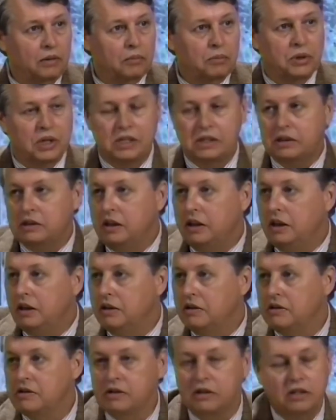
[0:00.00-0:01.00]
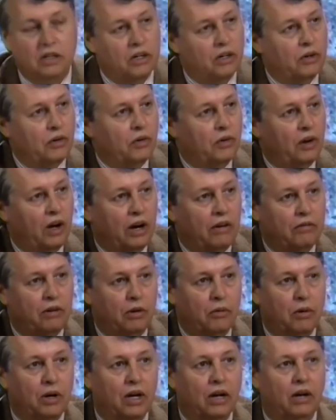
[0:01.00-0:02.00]
Pristine snow
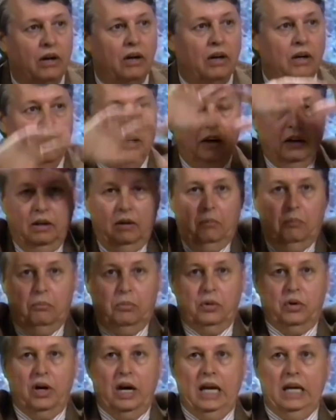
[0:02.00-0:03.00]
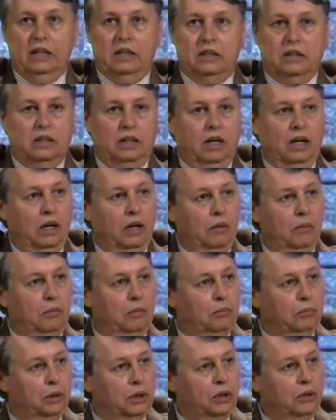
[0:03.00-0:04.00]
everywhere, bright uh,
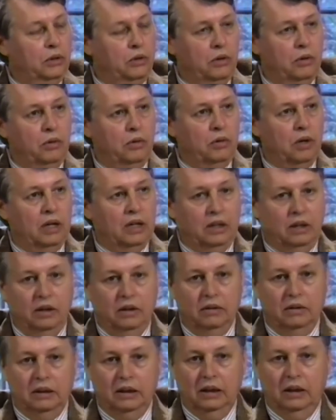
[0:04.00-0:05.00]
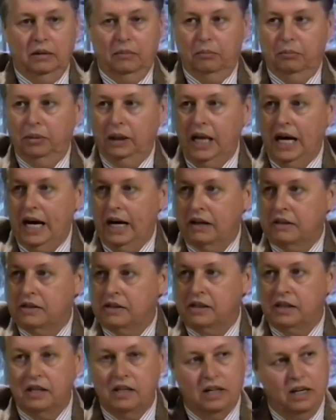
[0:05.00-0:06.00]
blue, uh, black
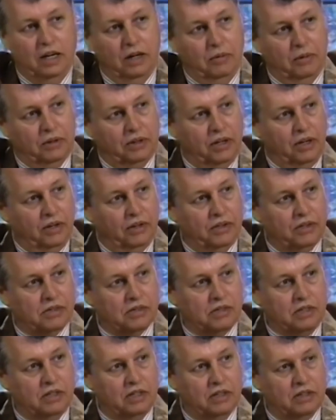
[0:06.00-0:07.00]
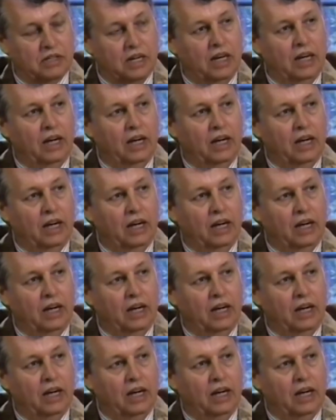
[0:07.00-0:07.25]
sky with all the stars.